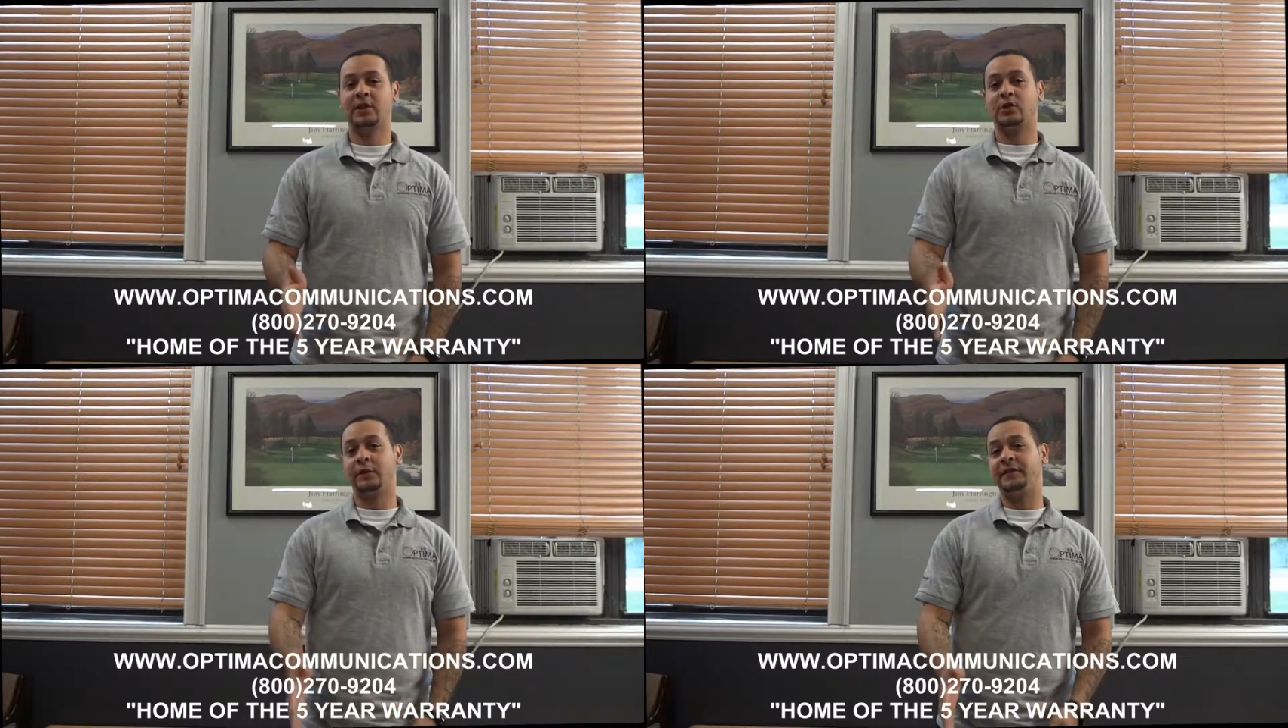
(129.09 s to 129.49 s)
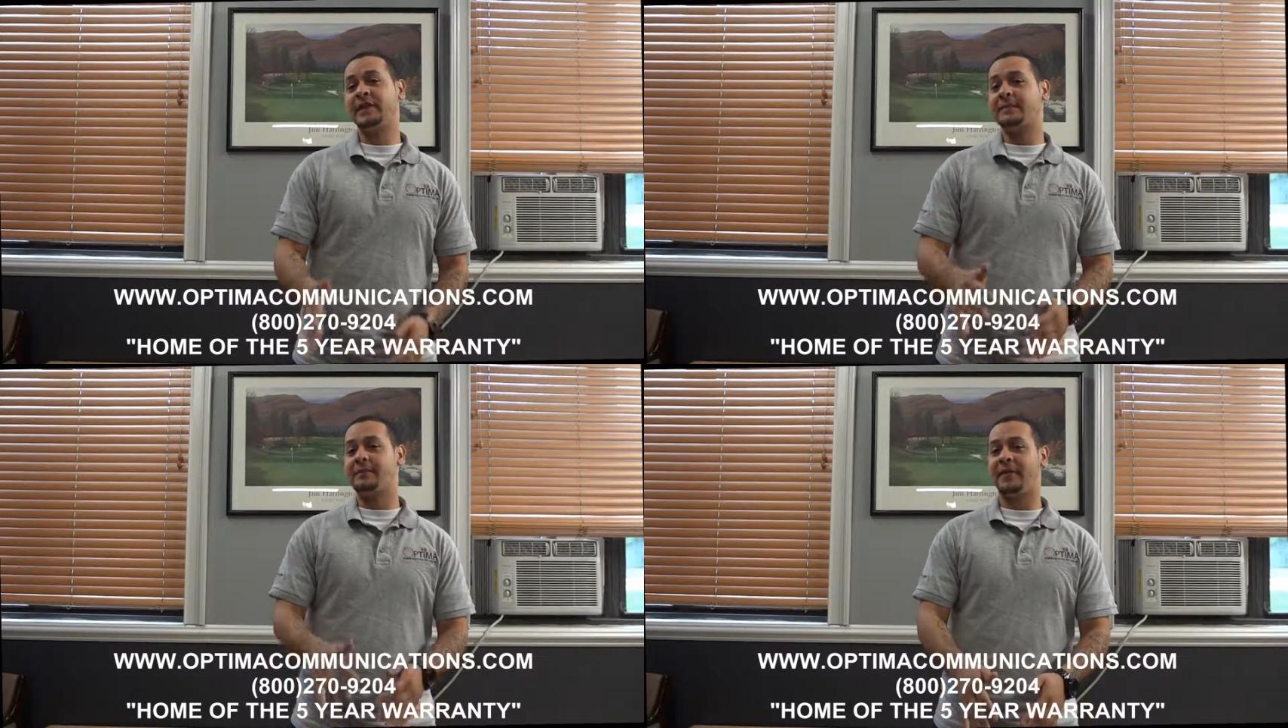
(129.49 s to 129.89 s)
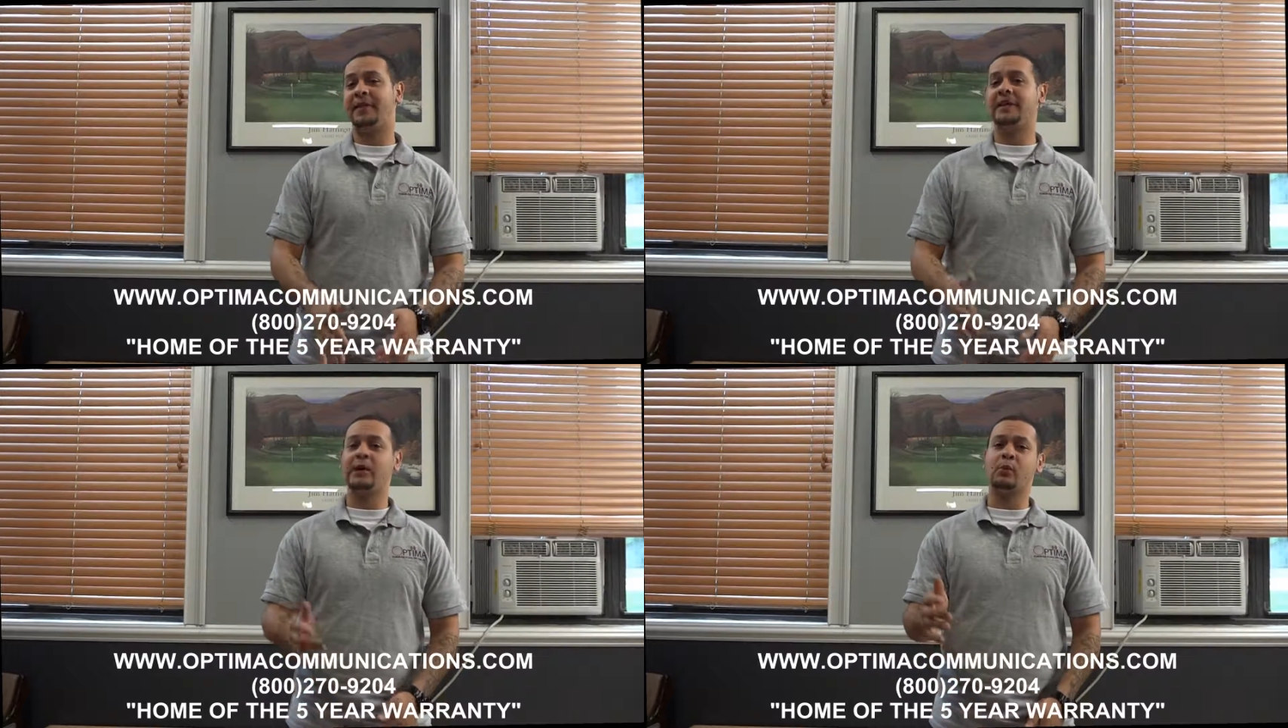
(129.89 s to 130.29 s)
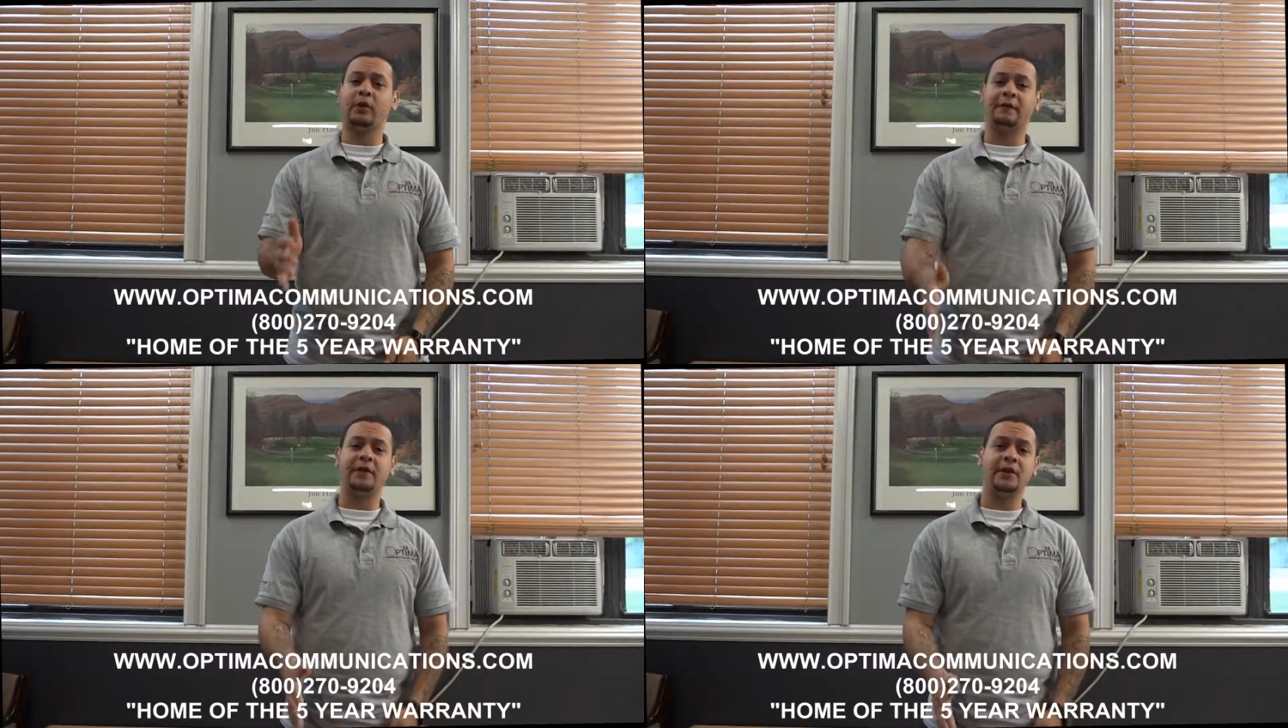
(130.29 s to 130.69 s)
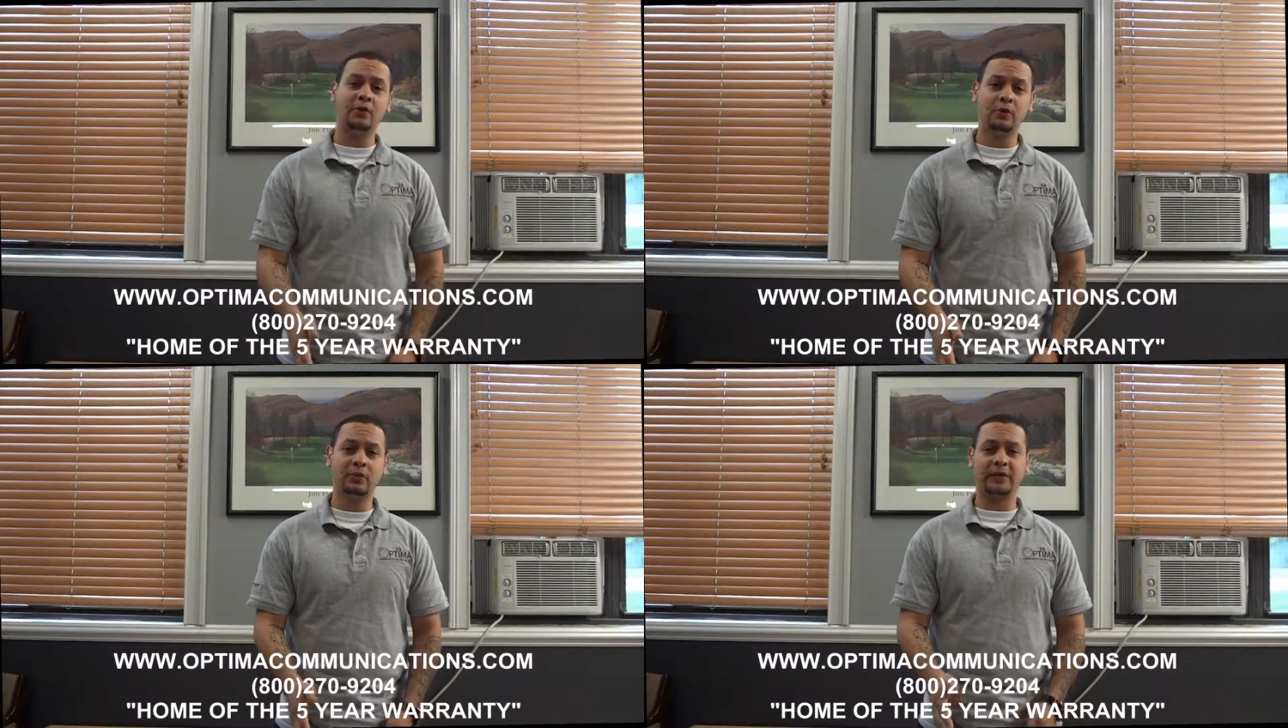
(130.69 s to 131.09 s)
So if this method didn't work for
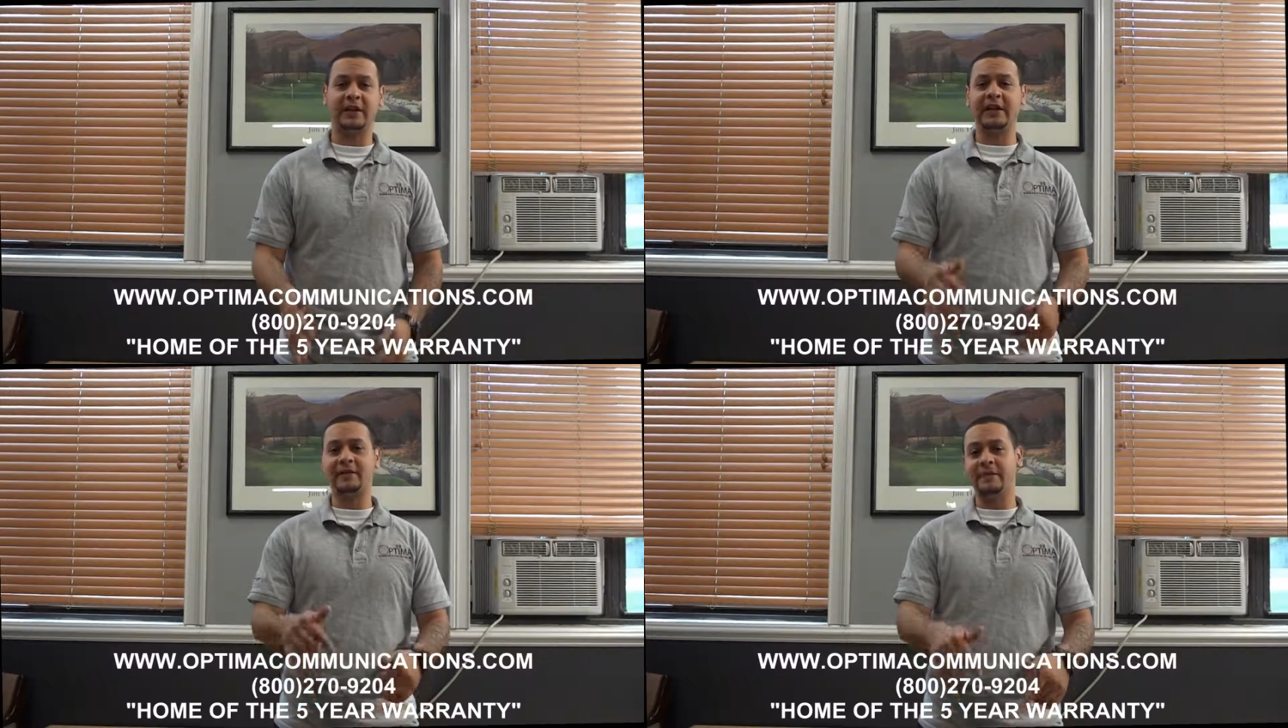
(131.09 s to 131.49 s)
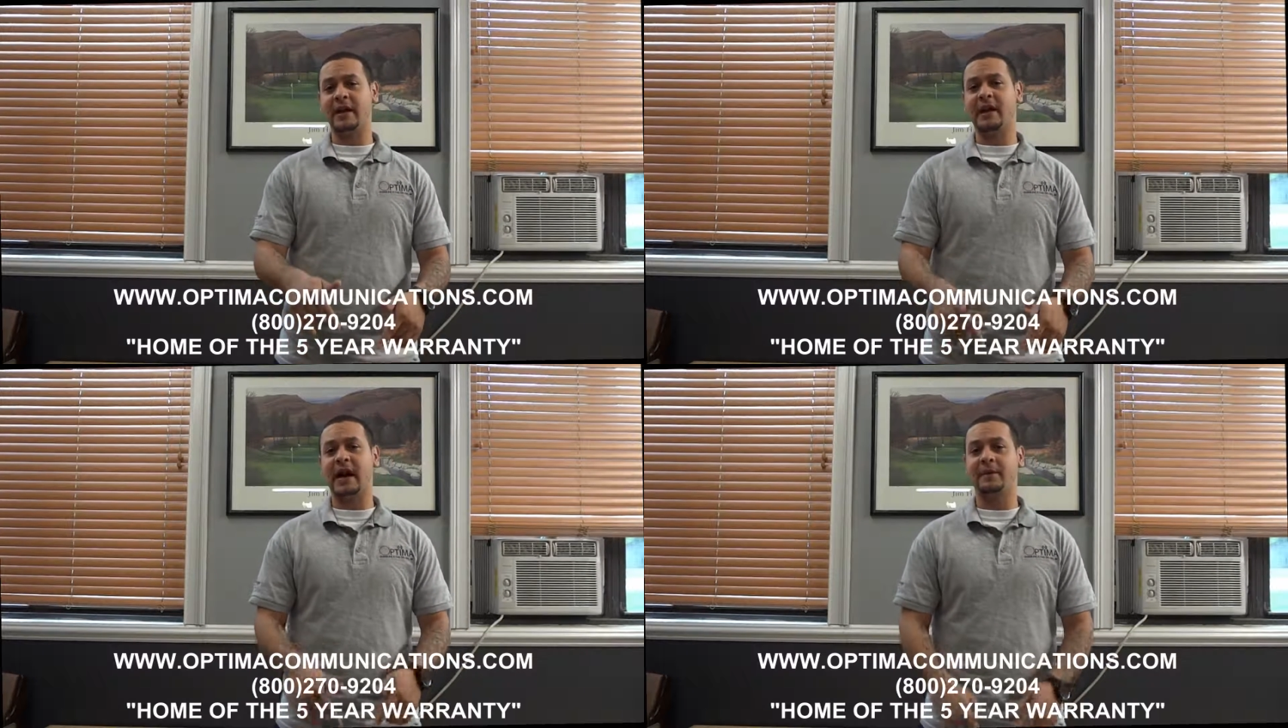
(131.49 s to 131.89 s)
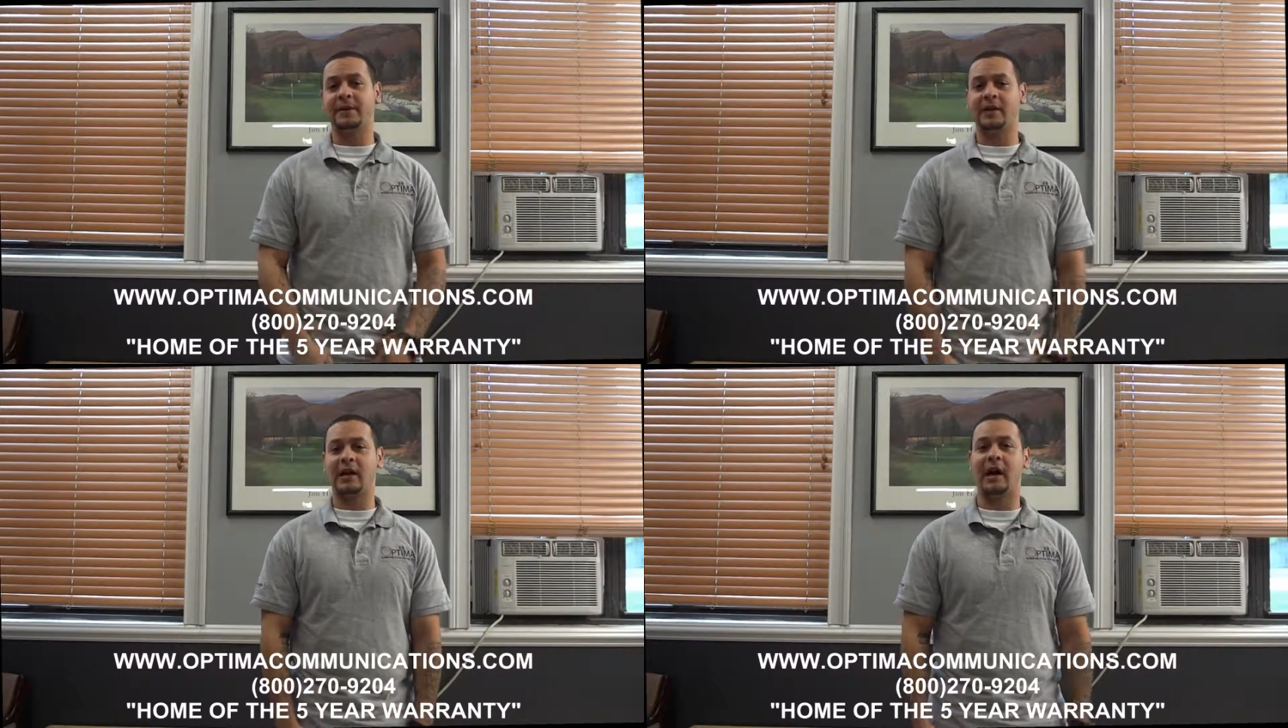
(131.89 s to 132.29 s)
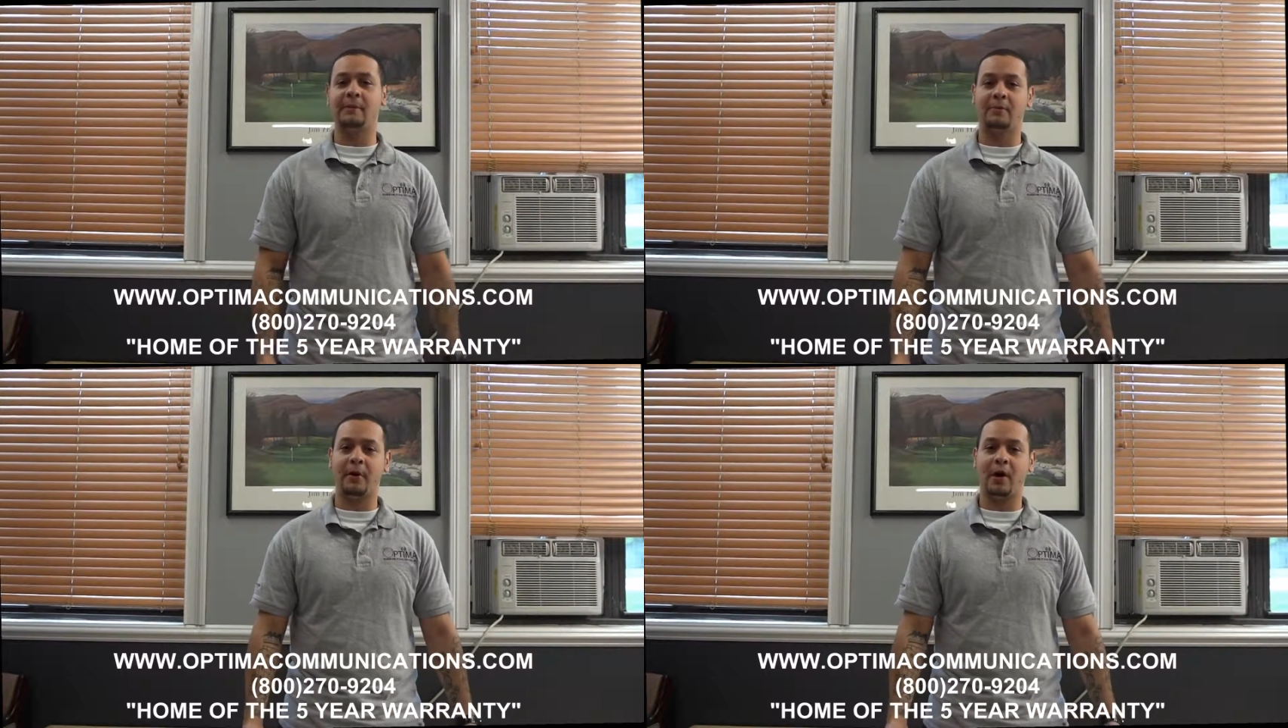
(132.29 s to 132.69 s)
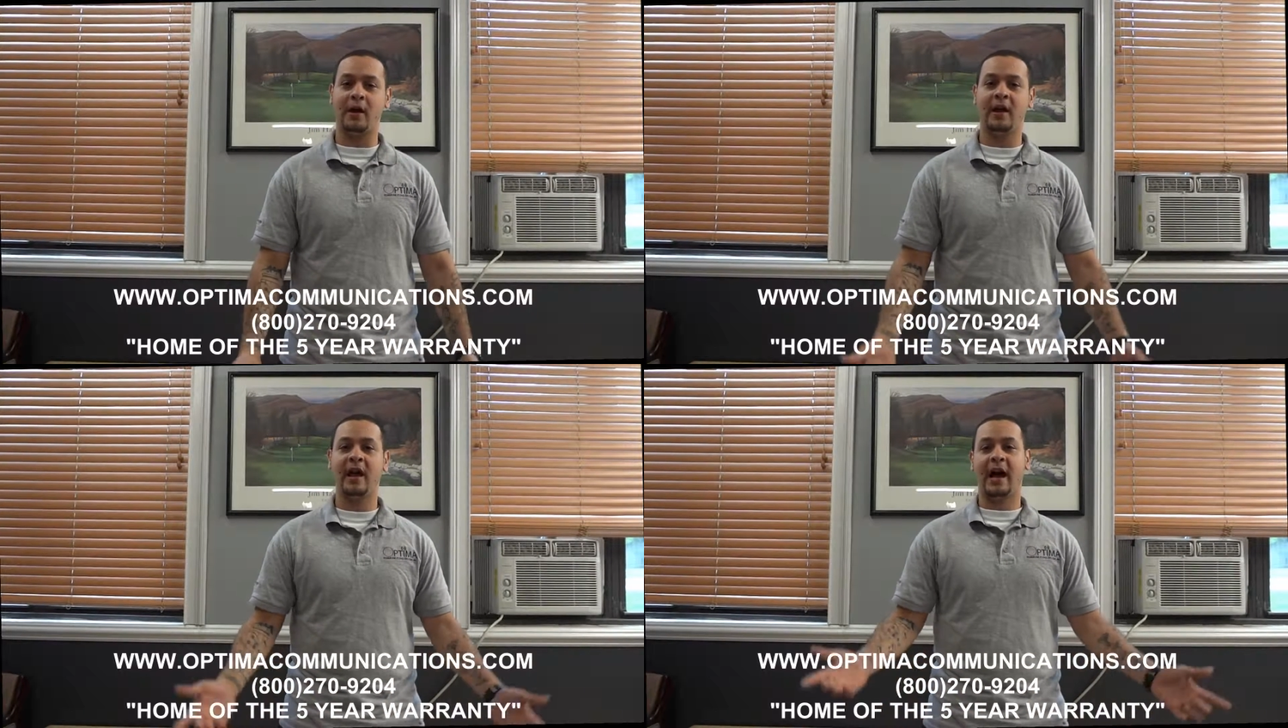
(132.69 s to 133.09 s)
you, then leave me a comment in the comment bar.